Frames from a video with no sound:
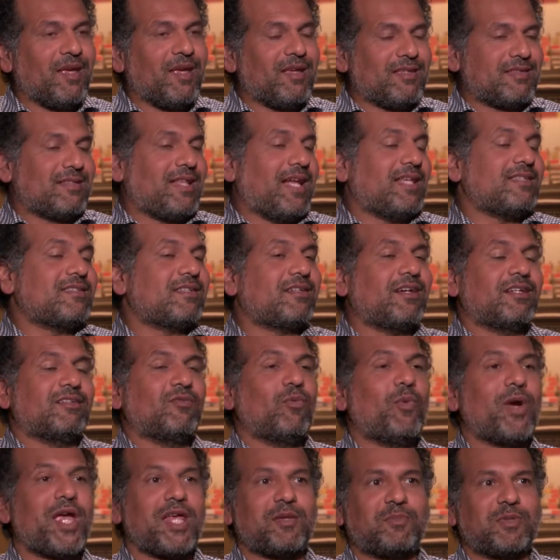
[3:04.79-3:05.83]
So that's the kind of
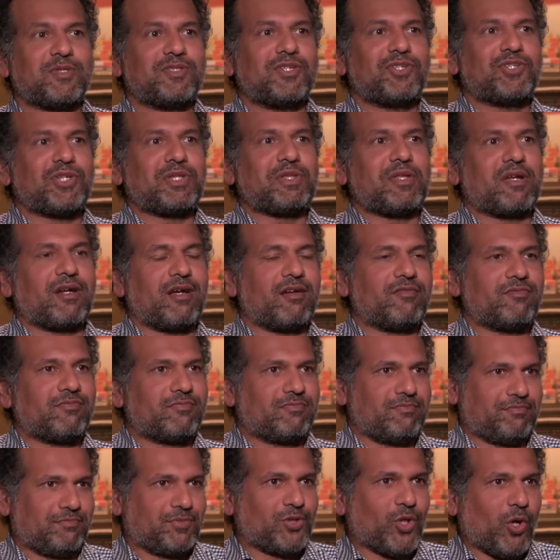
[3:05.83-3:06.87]
weird position that I've
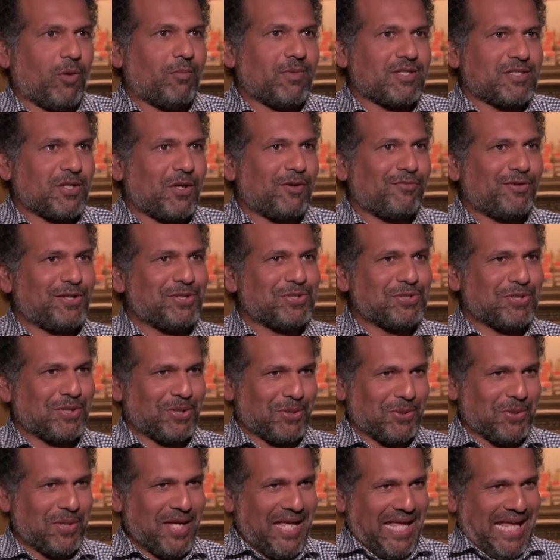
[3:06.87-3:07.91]
got myself
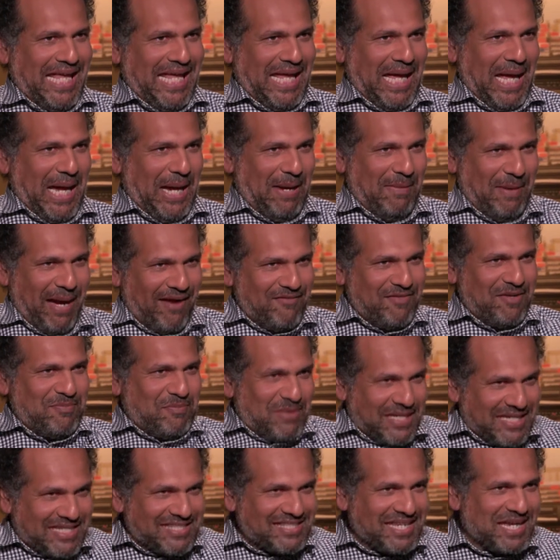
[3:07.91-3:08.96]
into um, having
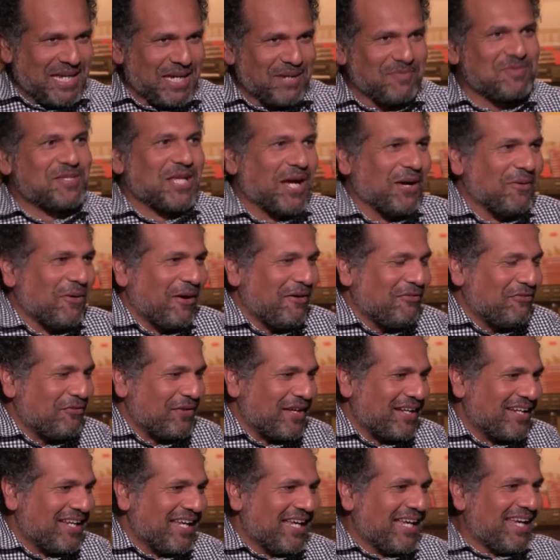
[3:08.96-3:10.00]
been seeing him so
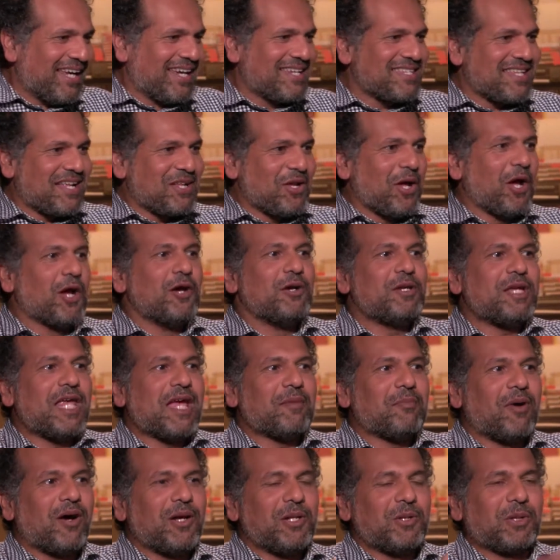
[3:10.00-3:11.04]
often, is that not only
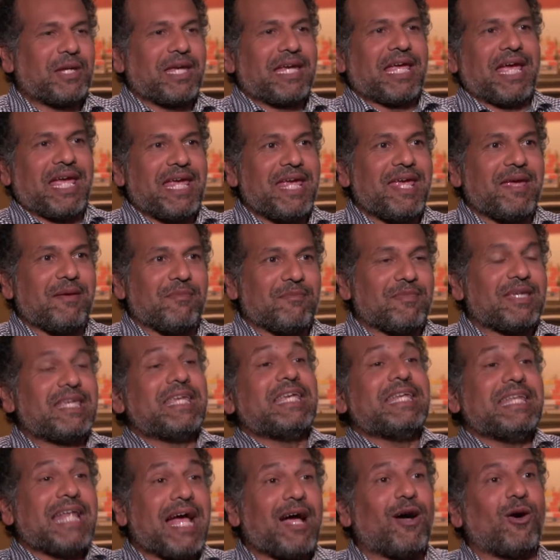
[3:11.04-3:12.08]
am I looking at him,
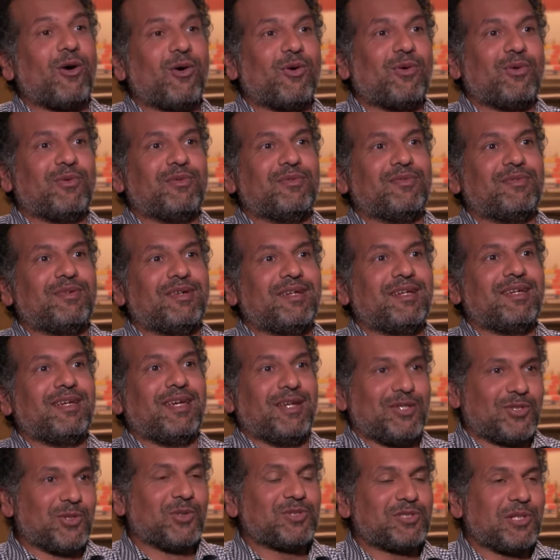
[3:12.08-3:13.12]
he now
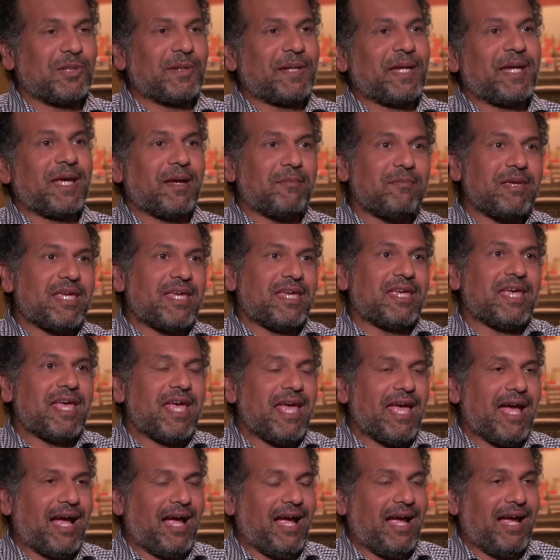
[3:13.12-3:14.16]
is also looking at me.
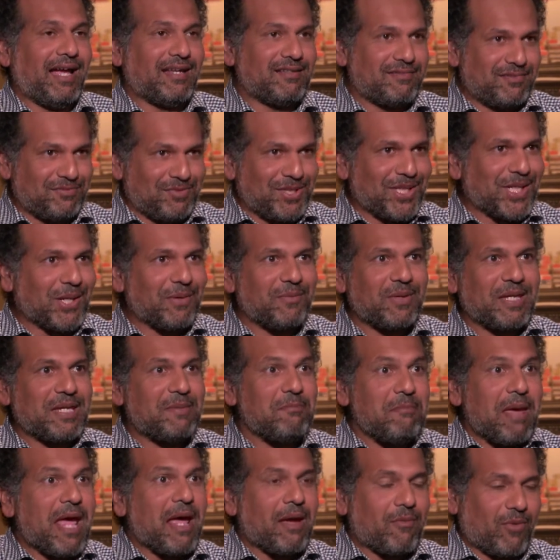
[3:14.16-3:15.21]
And you know, he
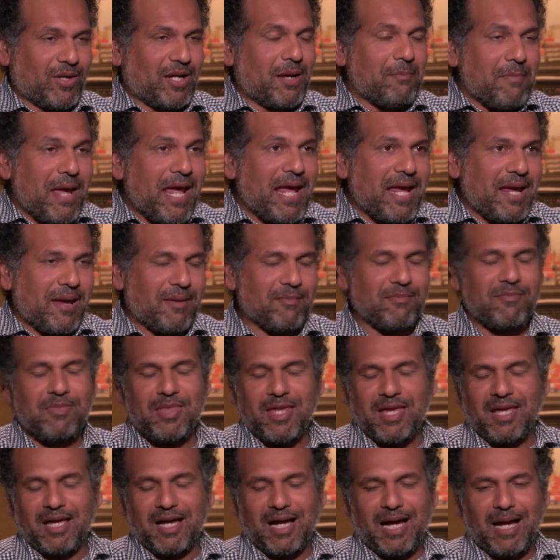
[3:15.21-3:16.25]
met when I met him
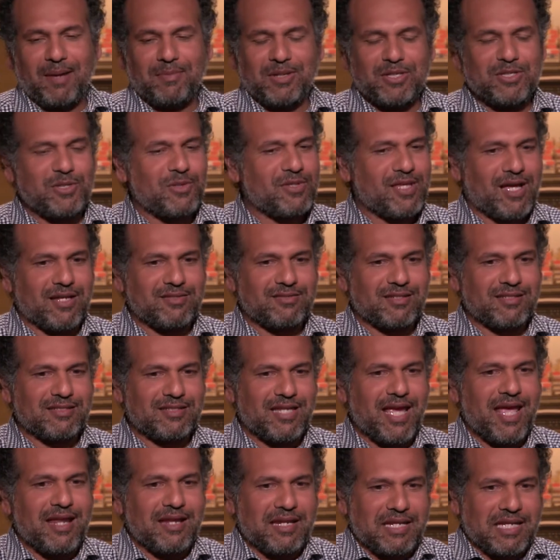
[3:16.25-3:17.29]
um, in
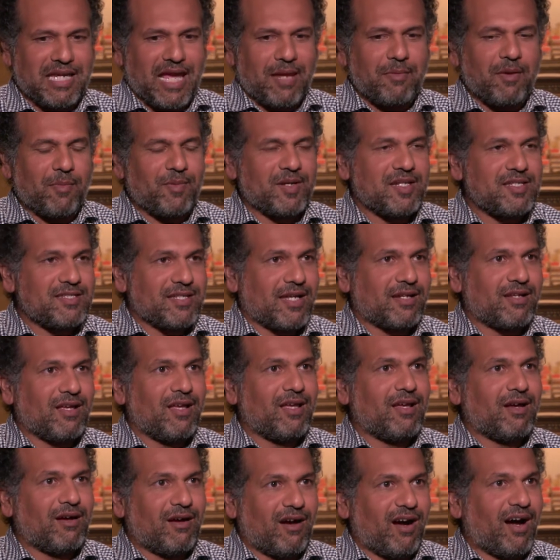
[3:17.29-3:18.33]
2010, and he came up and he said,
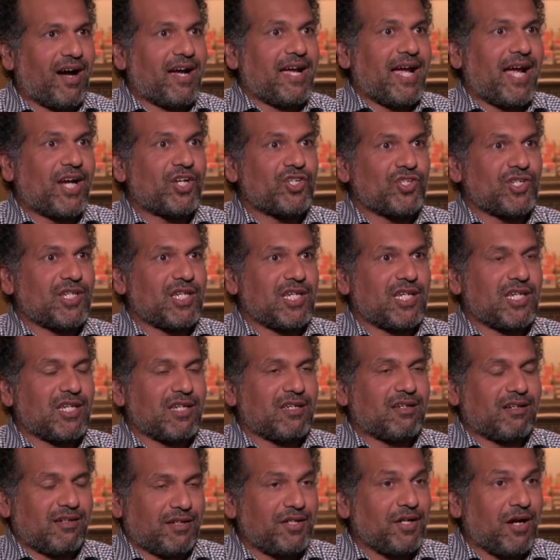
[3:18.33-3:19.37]
"I actually,
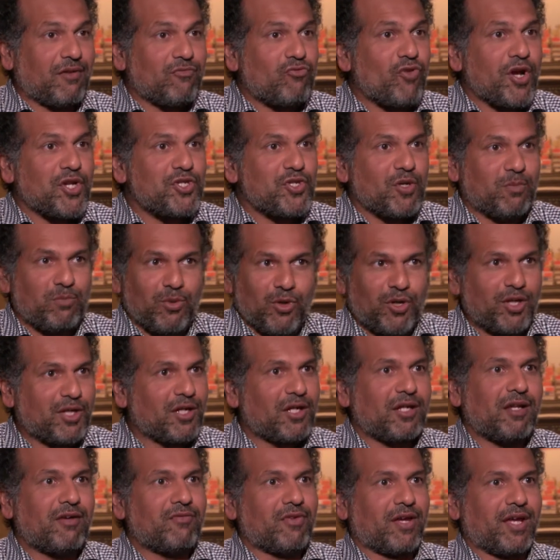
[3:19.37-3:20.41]
you know, I've read your book and I
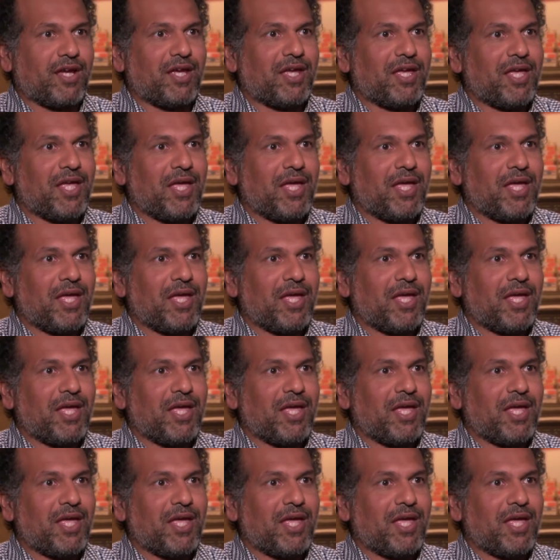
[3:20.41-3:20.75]
love it."